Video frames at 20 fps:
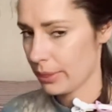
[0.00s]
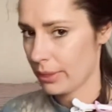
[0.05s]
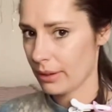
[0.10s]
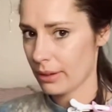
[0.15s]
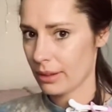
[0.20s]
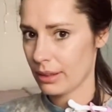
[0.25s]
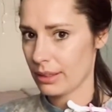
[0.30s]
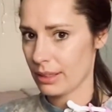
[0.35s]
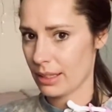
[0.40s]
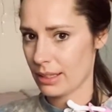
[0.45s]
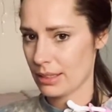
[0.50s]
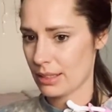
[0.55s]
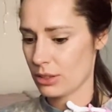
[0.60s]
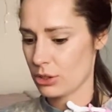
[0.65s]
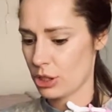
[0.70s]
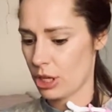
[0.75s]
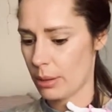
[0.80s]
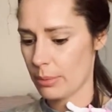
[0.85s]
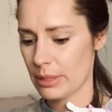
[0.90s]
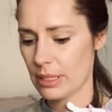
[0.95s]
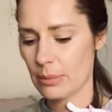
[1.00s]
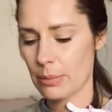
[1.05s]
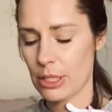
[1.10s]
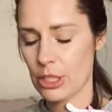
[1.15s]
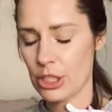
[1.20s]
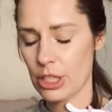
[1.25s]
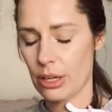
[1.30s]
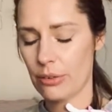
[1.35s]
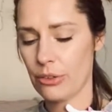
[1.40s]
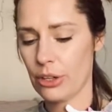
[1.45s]
it does the job,
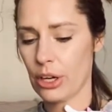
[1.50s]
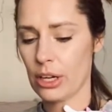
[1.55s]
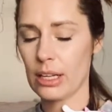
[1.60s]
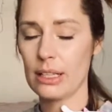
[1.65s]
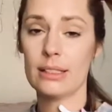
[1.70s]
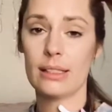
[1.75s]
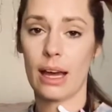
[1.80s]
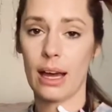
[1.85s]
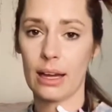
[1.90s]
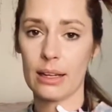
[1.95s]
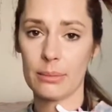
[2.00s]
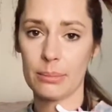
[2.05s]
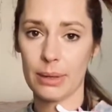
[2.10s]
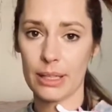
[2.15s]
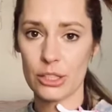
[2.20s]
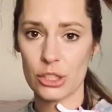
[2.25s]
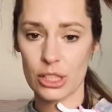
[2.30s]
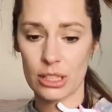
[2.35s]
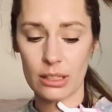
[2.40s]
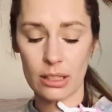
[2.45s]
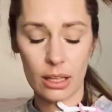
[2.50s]
especially if you're on a tight budget.